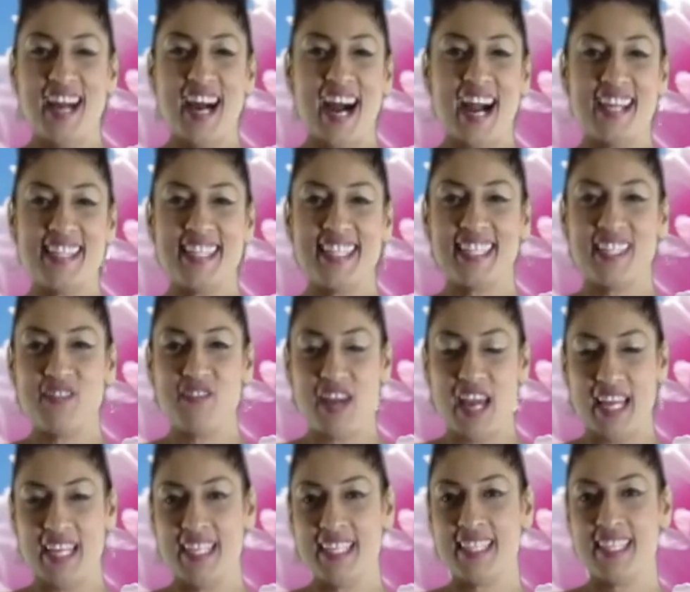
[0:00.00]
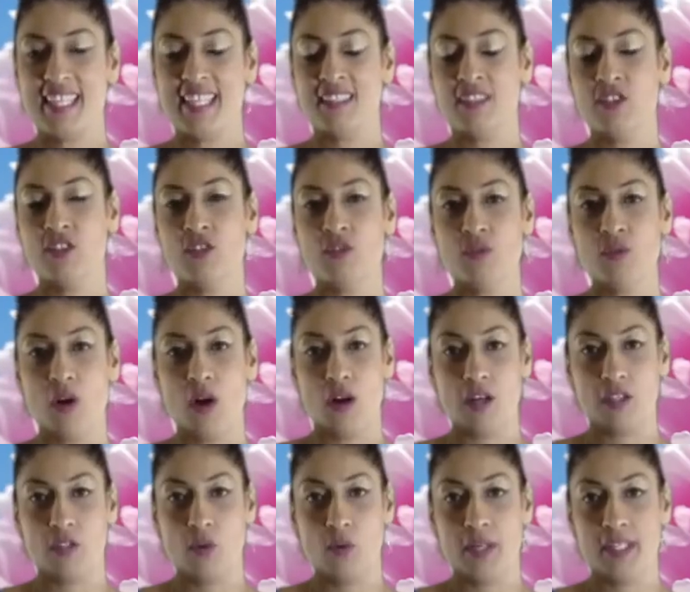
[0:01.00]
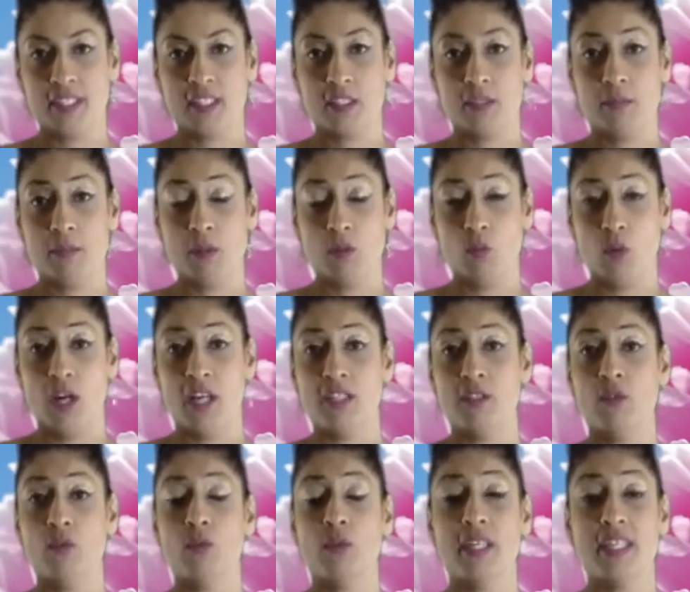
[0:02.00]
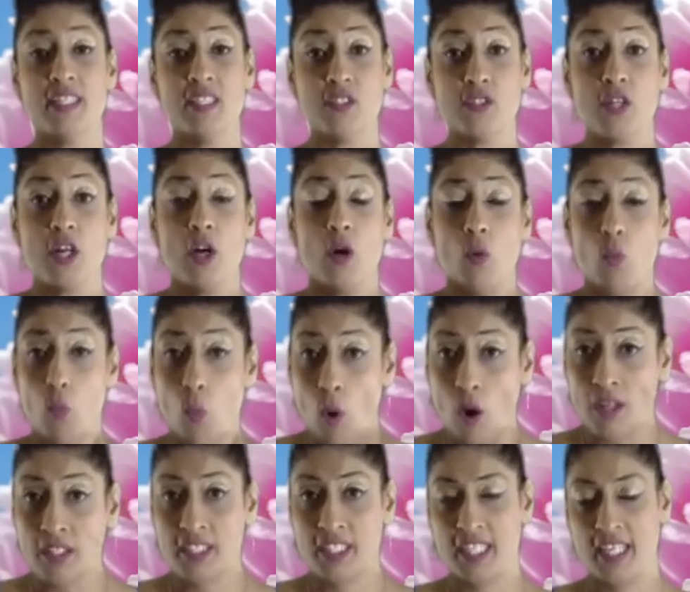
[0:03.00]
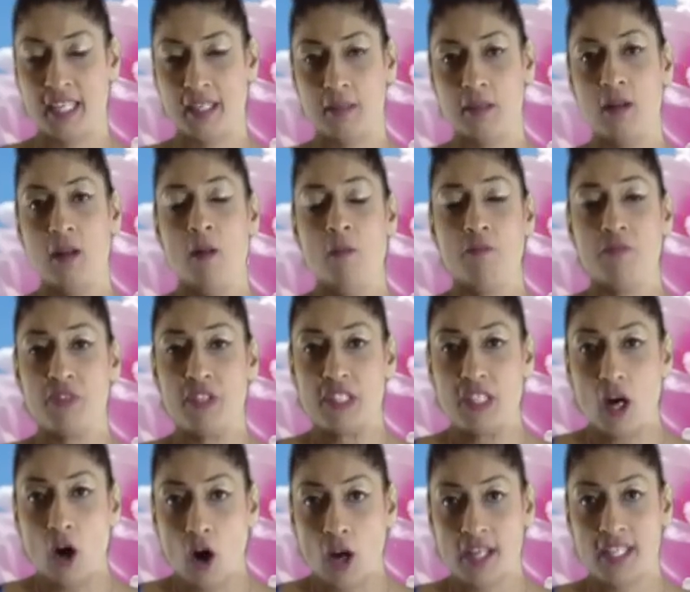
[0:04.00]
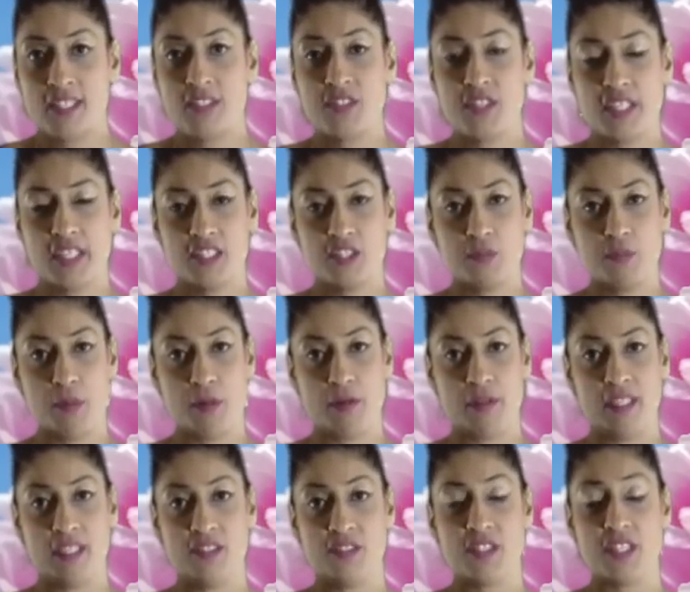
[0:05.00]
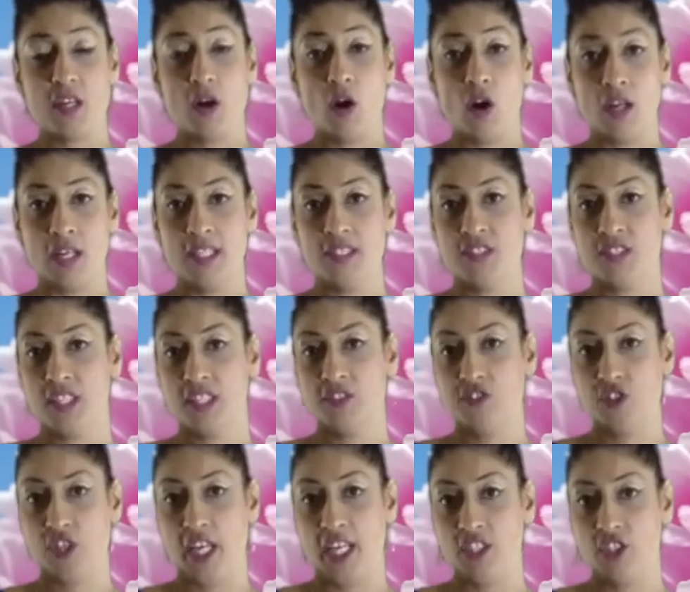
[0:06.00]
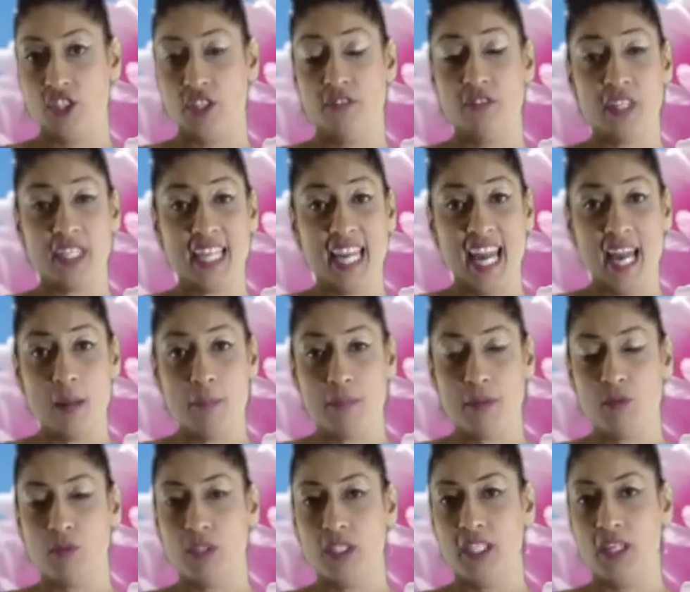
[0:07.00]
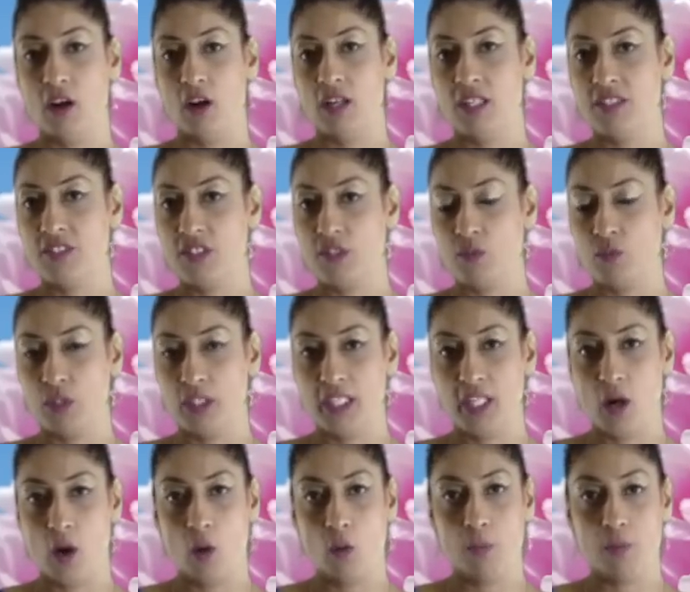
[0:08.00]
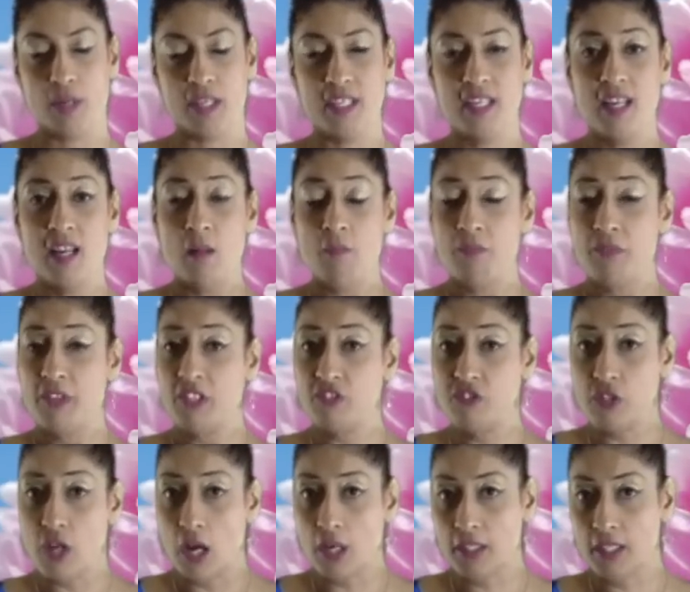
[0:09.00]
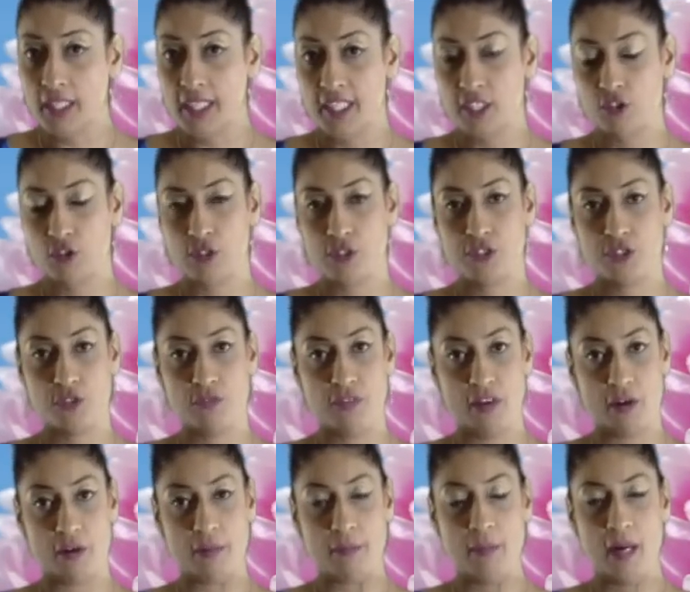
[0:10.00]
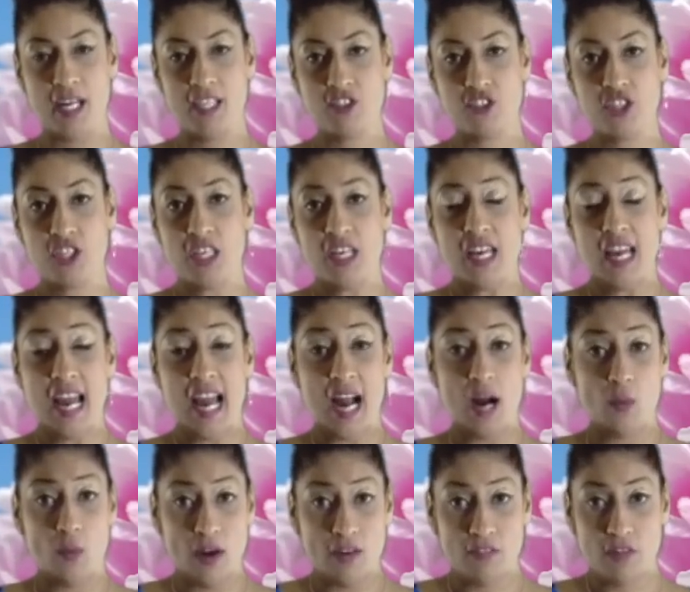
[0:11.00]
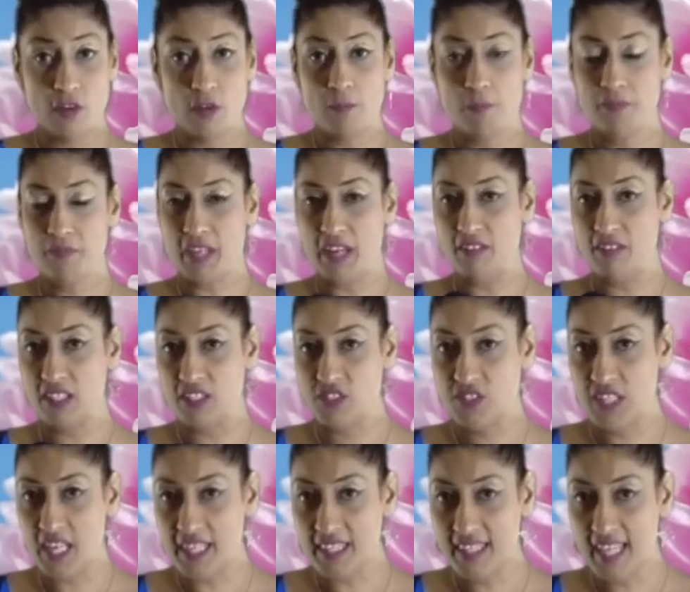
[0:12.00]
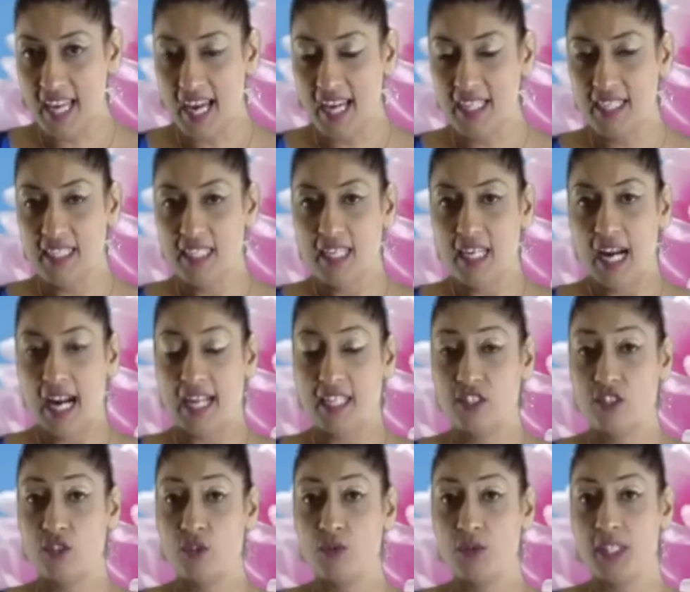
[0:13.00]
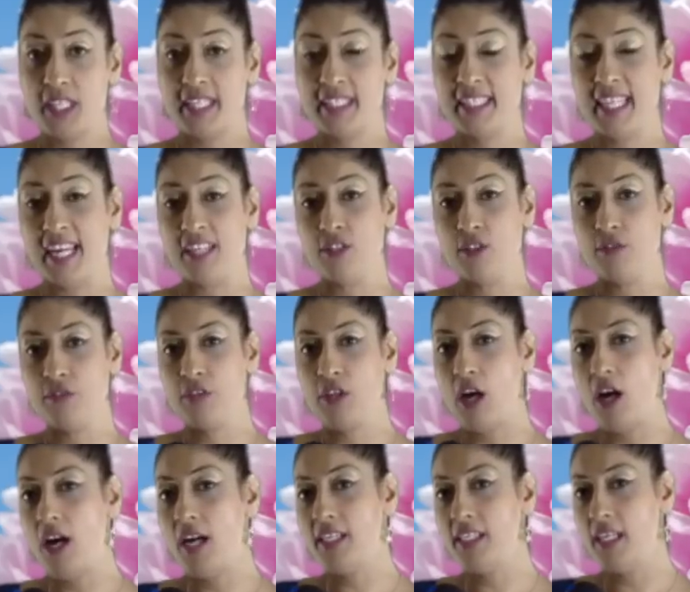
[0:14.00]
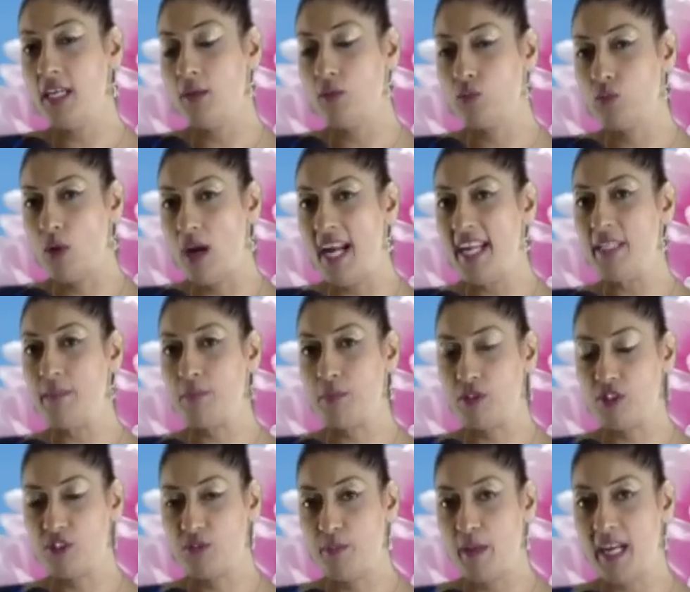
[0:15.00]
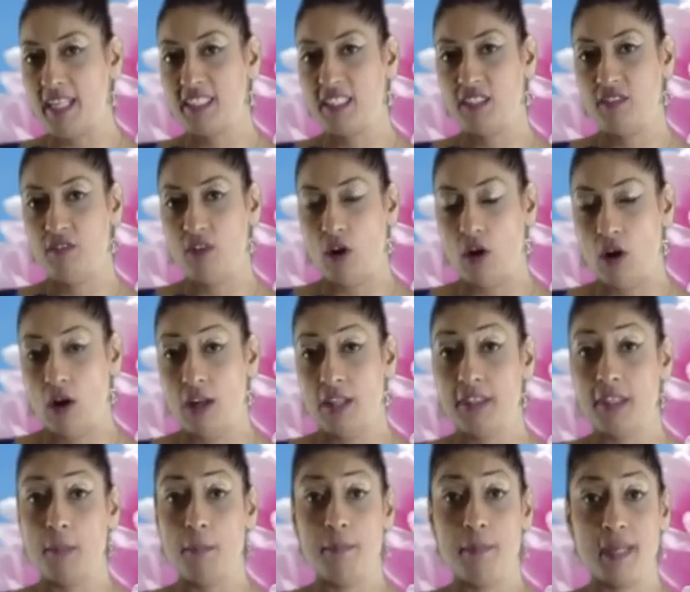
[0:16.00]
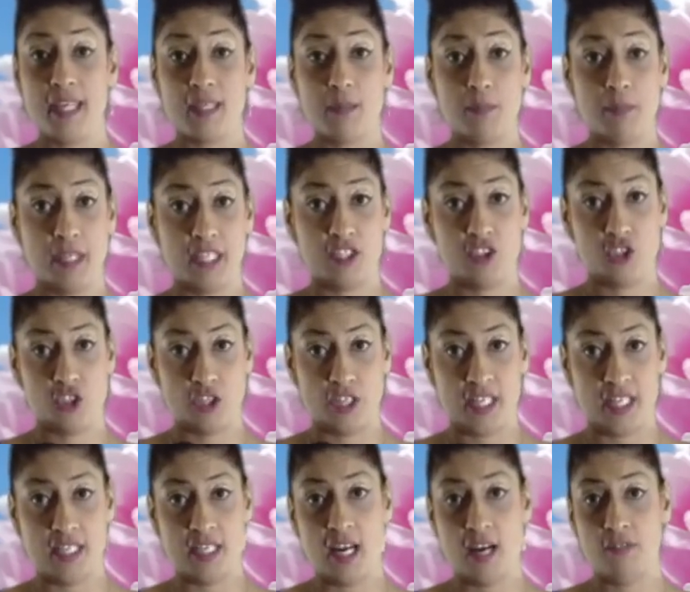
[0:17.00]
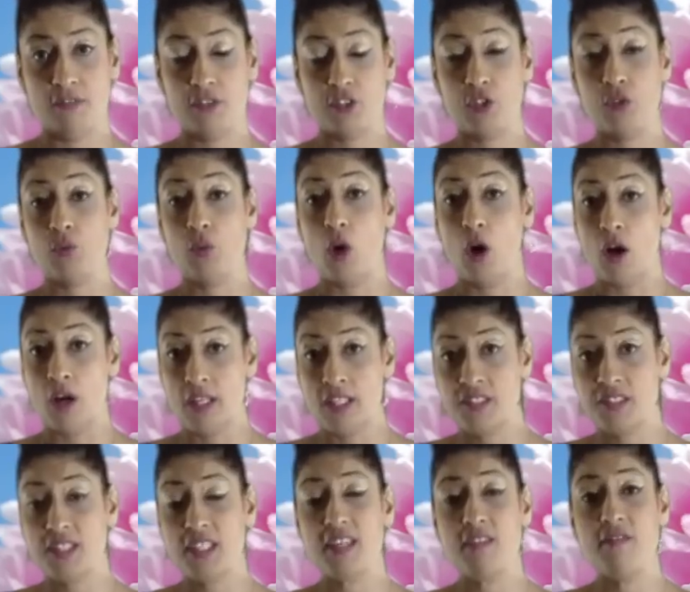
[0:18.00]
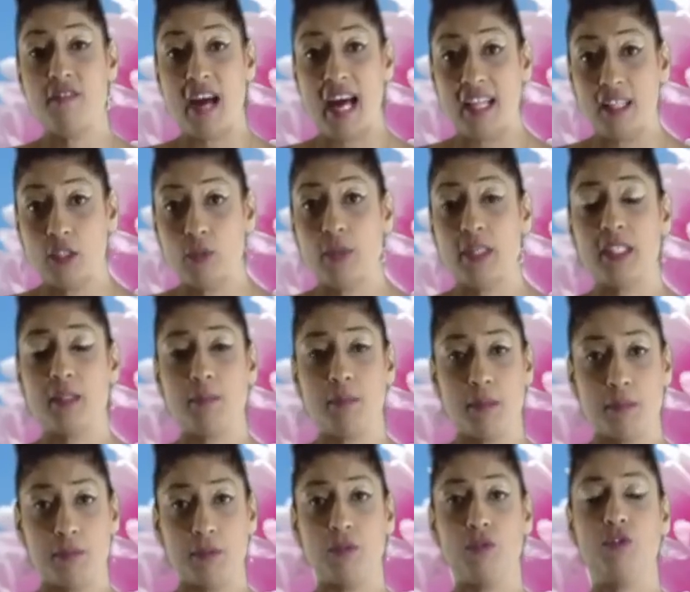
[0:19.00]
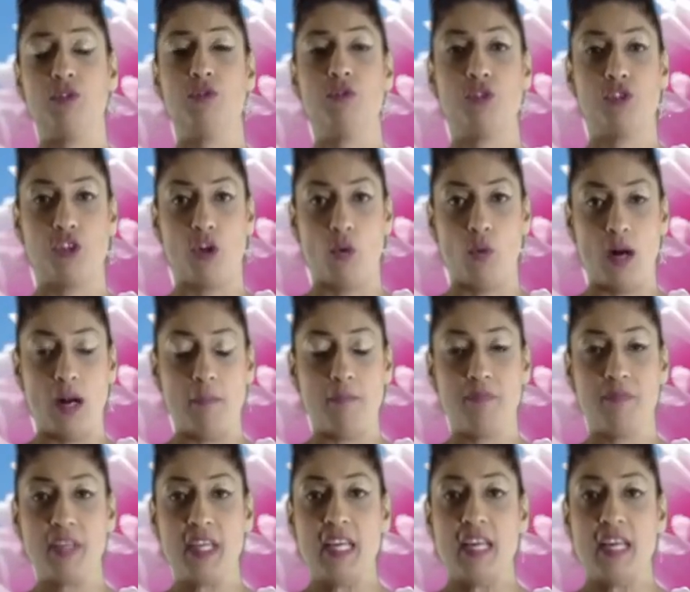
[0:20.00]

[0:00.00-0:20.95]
I think, if anything, you are going to be one who is wanting the honest experience, the honest exchange. And if it can't be really honest and really open, it's not going to interest you very much. However, having said that, I do think that you've got a right perspective on the big picture enough to honestly evaluate the people who do show up.